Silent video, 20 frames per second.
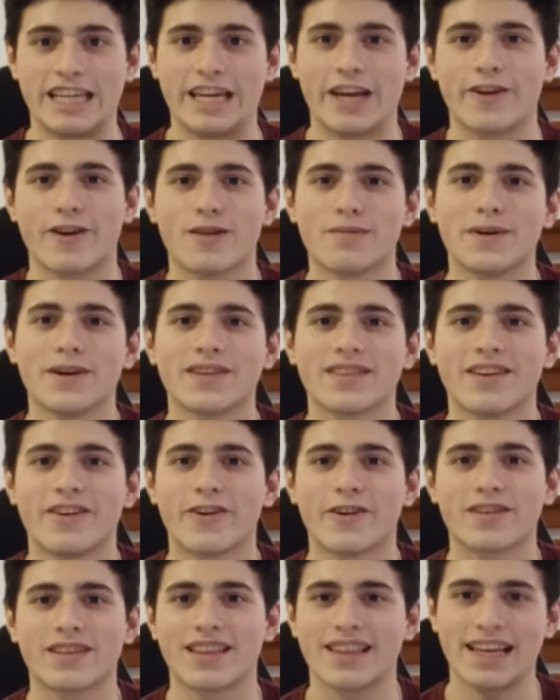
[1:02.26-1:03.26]
care about
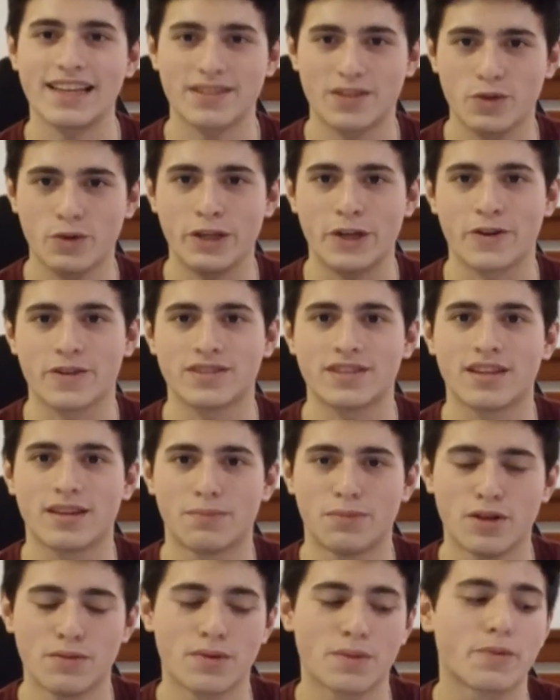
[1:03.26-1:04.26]
are the last 2 years, the
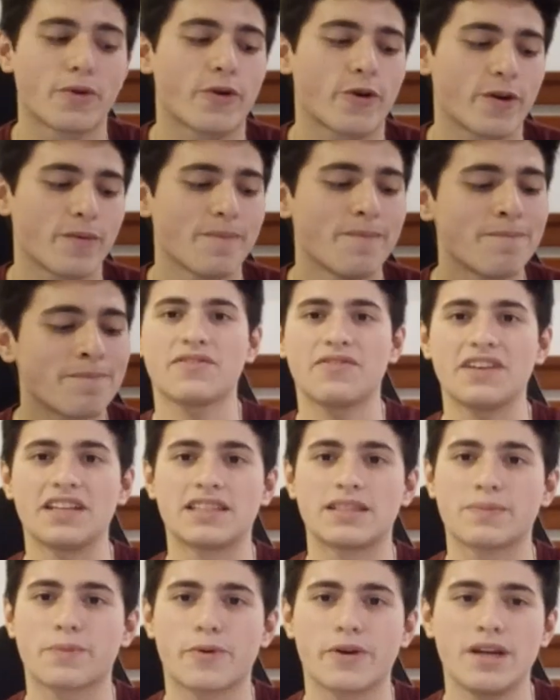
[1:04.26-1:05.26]
diploma program.
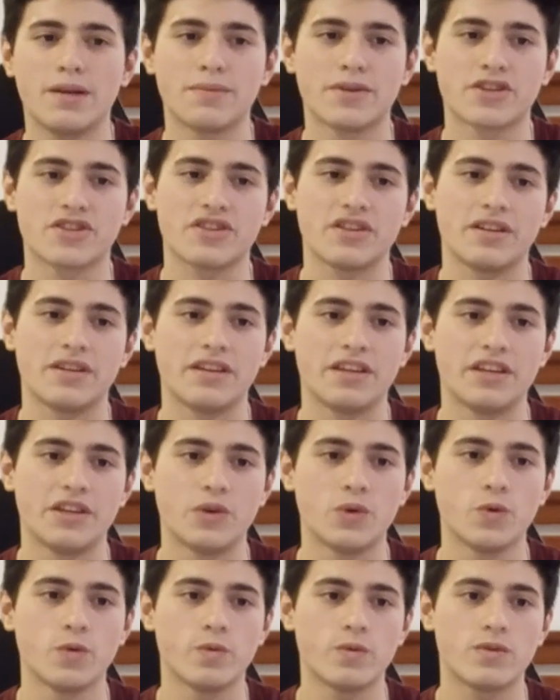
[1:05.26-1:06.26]
It's pretty much
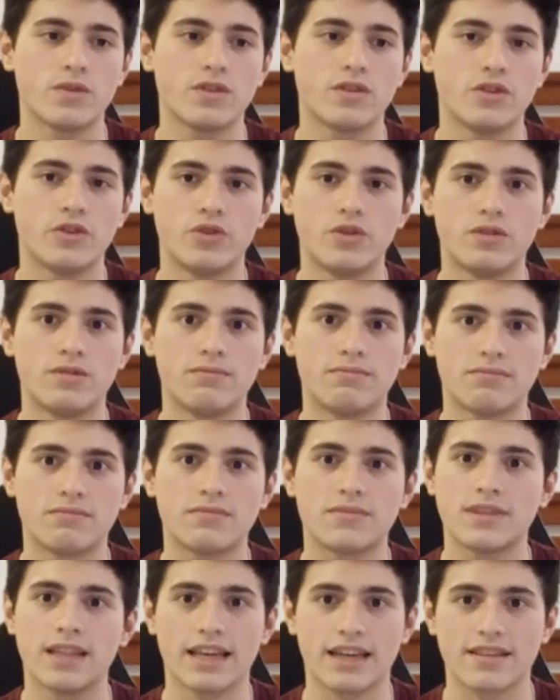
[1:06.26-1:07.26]
you
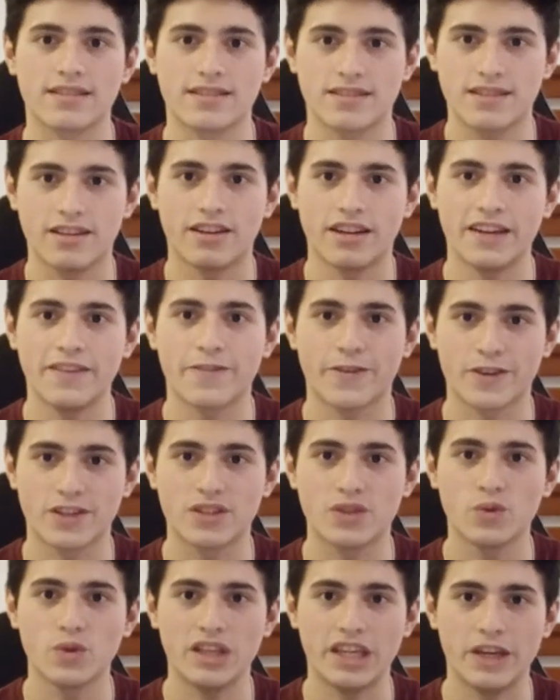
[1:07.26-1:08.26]
study for
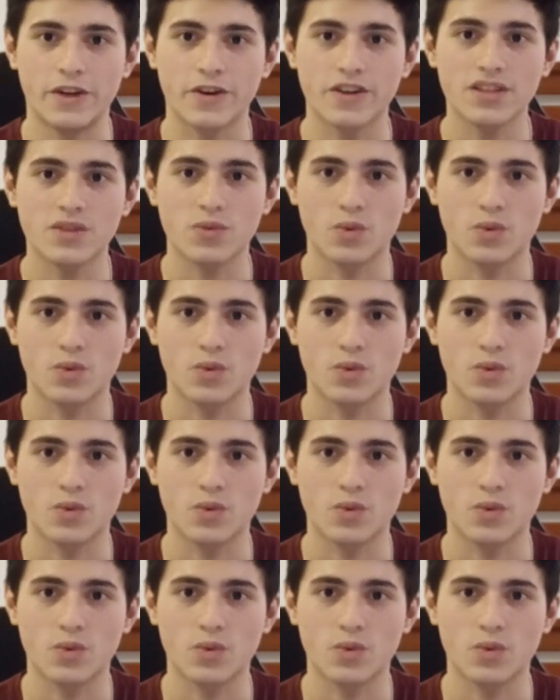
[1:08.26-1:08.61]
2 years